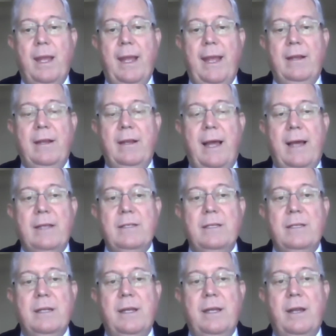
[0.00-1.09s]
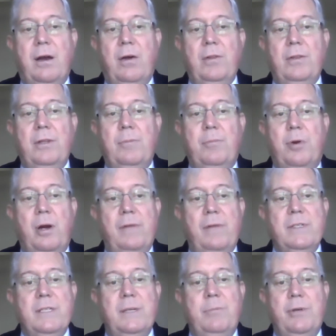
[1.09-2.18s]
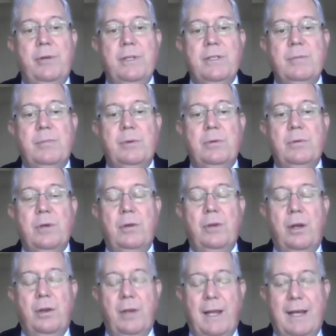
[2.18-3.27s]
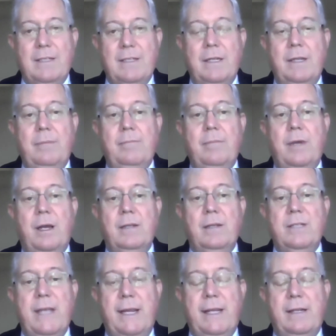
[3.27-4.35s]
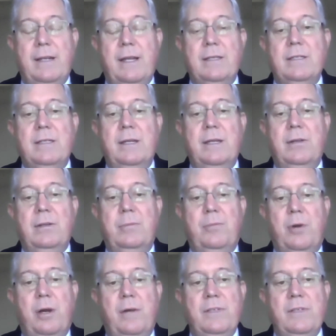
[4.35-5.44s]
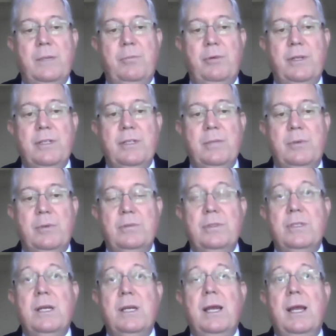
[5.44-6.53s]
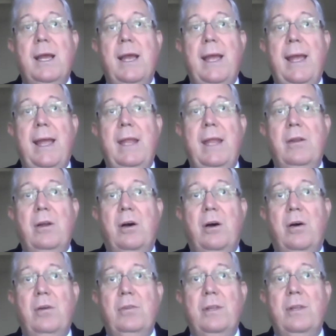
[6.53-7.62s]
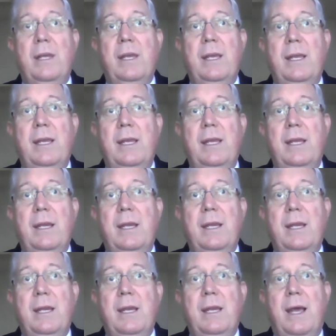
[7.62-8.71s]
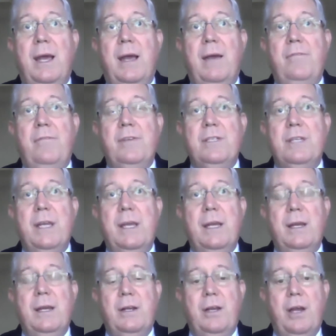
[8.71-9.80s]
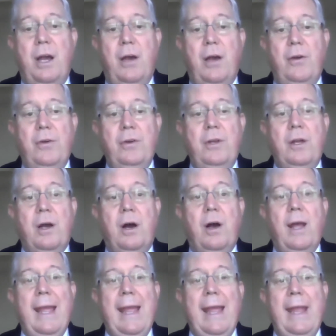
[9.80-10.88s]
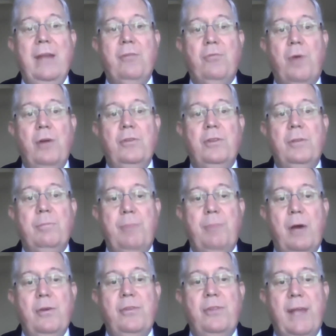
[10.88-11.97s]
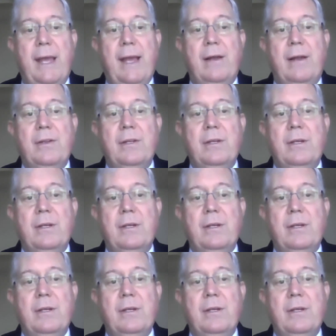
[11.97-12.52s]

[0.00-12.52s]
And lastly, on the privacy principle, or not lastly, second lastly, on the privacy principles and on the FASEA code, I hand wrote them both out,